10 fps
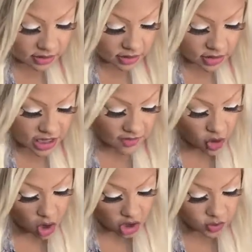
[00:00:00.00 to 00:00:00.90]
set of
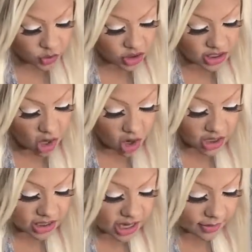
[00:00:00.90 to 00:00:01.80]
cards, which is the archetype.